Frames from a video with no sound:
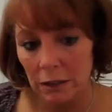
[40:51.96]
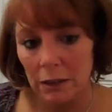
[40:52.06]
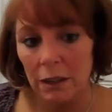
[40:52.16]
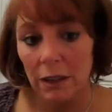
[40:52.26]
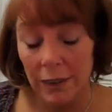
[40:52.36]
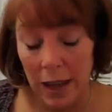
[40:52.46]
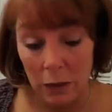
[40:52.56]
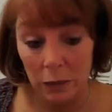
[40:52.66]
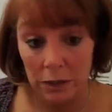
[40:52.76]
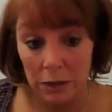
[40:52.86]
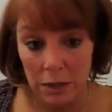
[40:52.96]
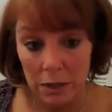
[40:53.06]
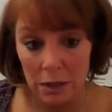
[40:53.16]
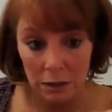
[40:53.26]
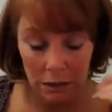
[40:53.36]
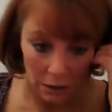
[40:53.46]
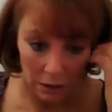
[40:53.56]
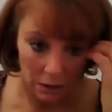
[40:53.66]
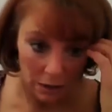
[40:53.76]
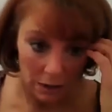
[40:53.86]
of hours
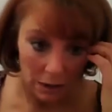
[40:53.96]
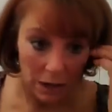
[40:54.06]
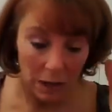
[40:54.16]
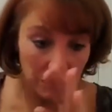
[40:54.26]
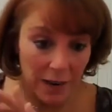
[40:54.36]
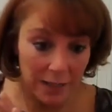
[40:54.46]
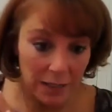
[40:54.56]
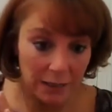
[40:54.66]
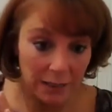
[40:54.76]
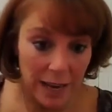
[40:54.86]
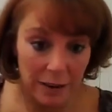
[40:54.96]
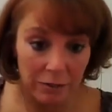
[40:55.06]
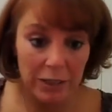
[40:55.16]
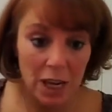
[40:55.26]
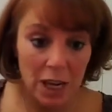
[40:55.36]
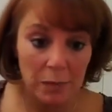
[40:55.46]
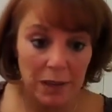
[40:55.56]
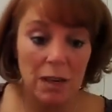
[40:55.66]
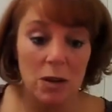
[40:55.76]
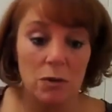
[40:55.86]
on practically every topic
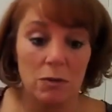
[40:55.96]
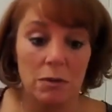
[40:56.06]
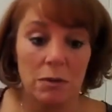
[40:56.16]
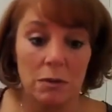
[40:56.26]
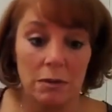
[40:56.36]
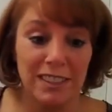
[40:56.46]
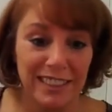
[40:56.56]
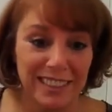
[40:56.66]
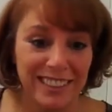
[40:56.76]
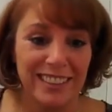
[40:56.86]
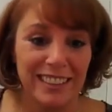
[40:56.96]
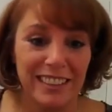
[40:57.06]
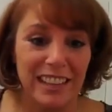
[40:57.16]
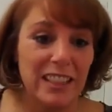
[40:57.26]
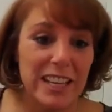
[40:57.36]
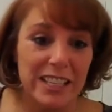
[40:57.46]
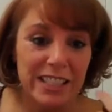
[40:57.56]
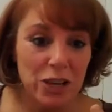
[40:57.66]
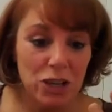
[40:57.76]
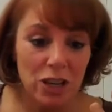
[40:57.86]
known in the
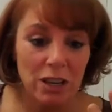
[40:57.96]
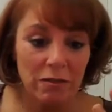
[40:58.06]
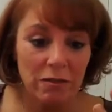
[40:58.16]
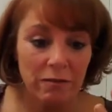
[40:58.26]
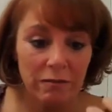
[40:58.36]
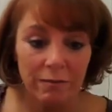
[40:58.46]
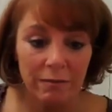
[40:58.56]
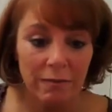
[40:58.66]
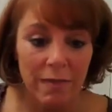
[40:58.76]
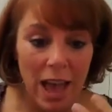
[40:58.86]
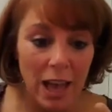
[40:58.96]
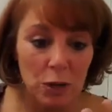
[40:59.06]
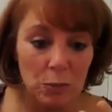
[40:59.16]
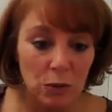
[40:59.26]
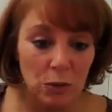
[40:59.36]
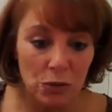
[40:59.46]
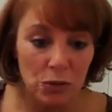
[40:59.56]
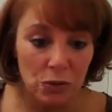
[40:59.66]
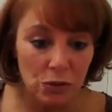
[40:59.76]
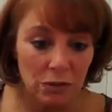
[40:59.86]
Ascension,
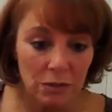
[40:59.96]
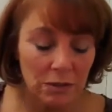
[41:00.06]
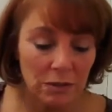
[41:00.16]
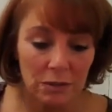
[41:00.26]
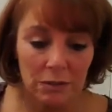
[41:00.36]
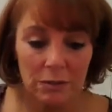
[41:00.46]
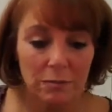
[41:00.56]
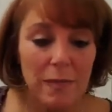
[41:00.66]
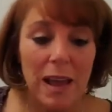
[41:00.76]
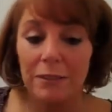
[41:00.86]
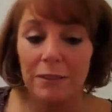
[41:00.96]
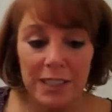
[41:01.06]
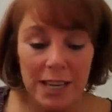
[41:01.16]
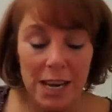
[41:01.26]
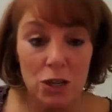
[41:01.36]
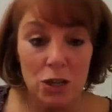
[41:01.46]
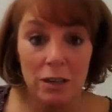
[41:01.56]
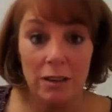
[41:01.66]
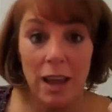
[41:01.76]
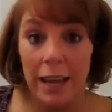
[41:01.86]
animals,
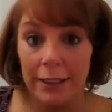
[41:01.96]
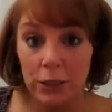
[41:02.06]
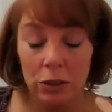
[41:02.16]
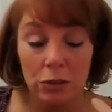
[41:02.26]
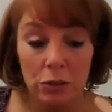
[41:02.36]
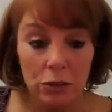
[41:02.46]
manifestation, angels,